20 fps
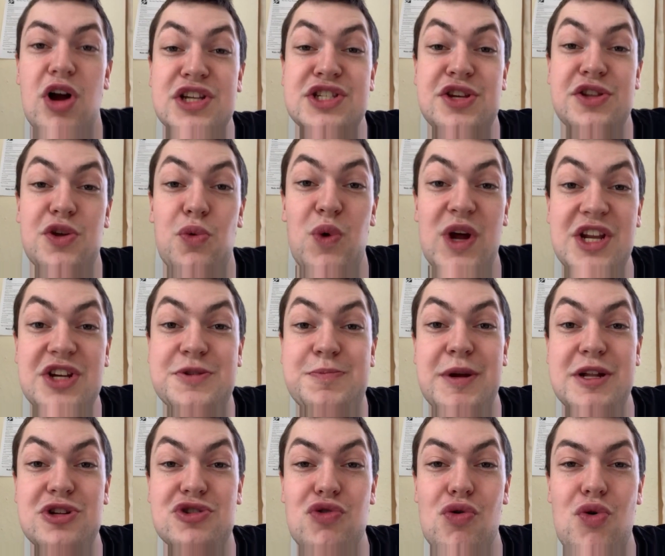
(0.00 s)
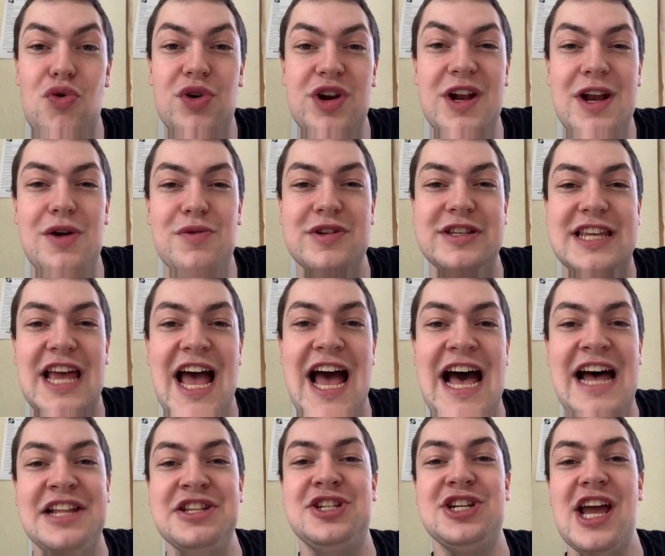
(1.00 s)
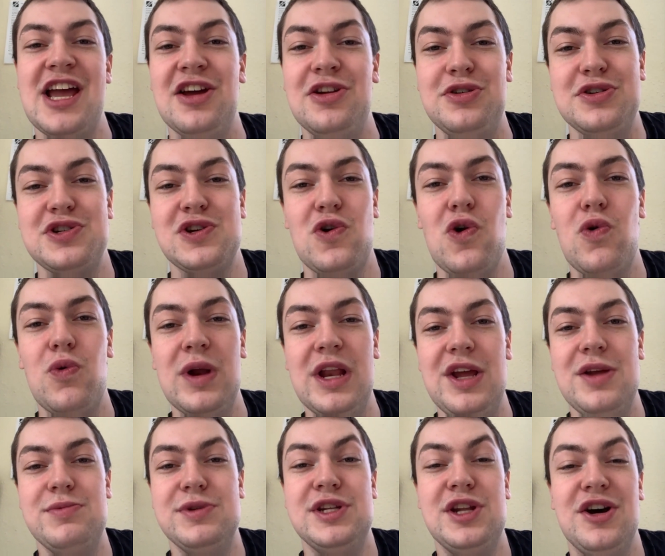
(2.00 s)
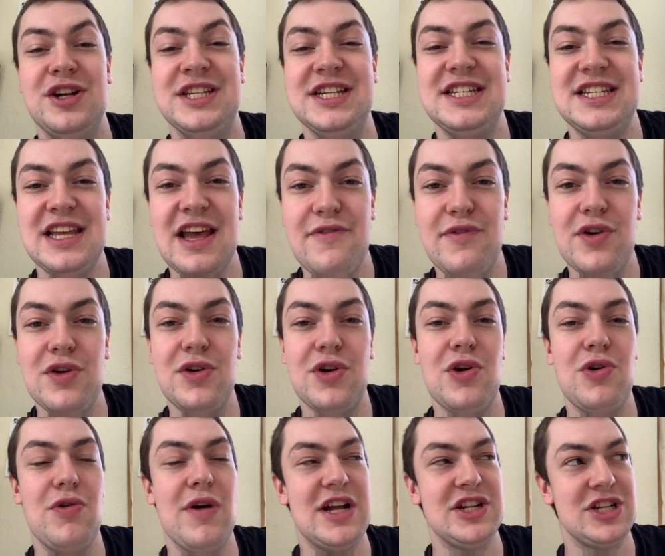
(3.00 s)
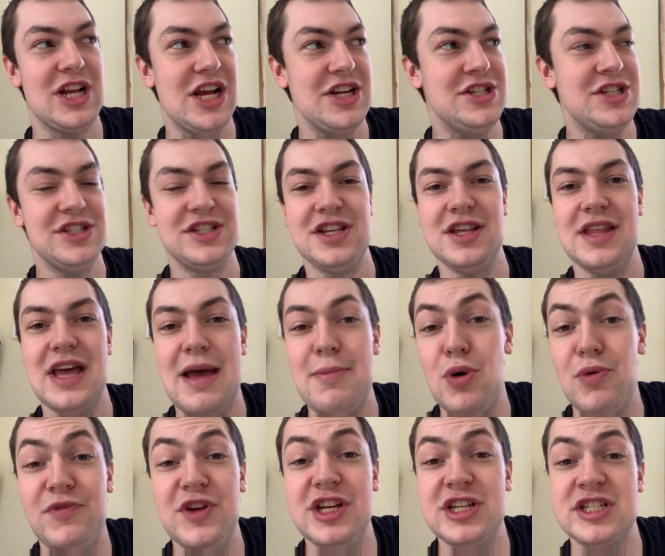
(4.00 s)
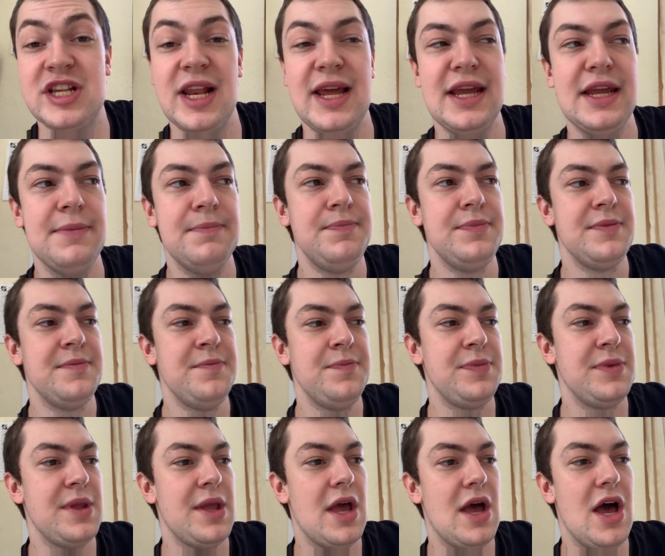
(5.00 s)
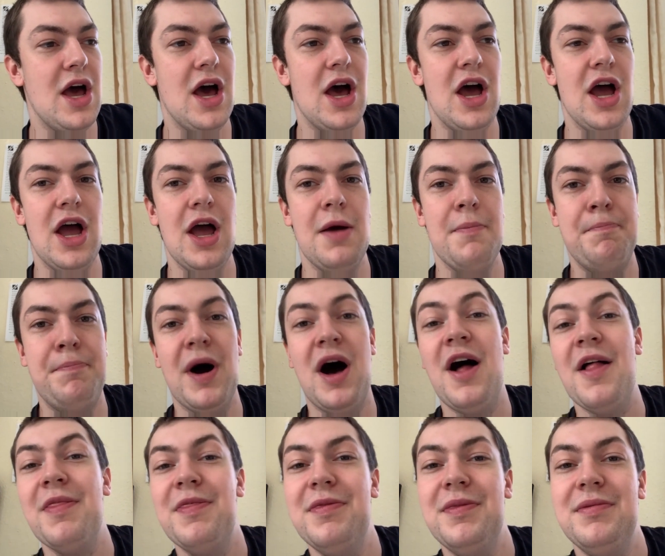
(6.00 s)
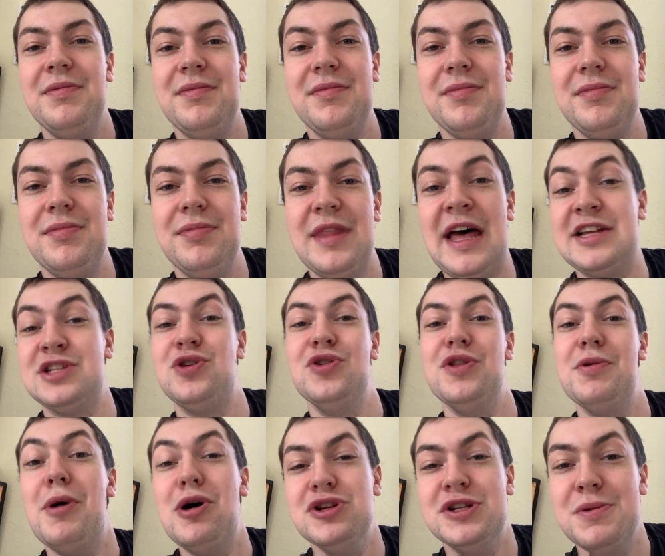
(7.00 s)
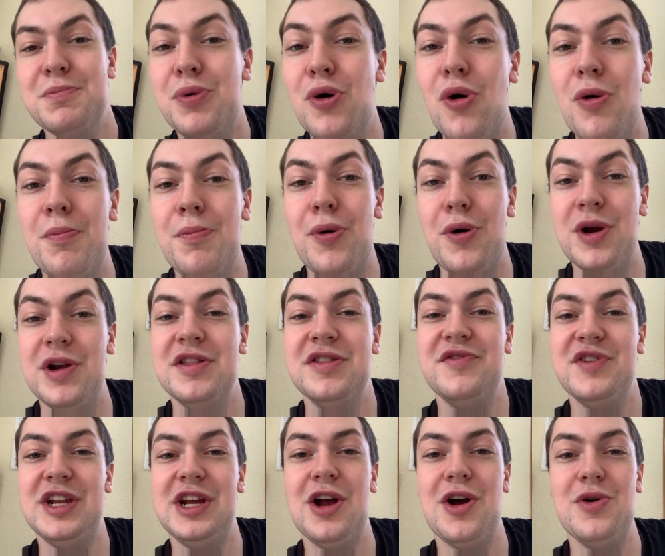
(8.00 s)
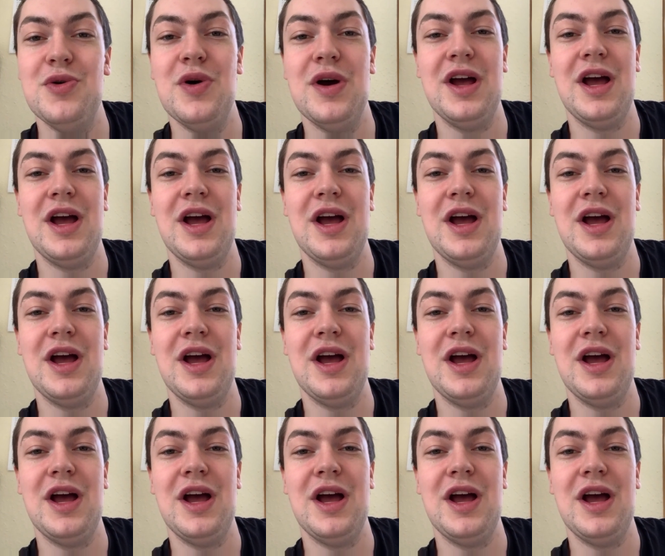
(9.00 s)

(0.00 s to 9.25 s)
so the winner's been drawn, and it was at J_Williams97. Congratulations to them, obviously. But that's not the most important point of the video.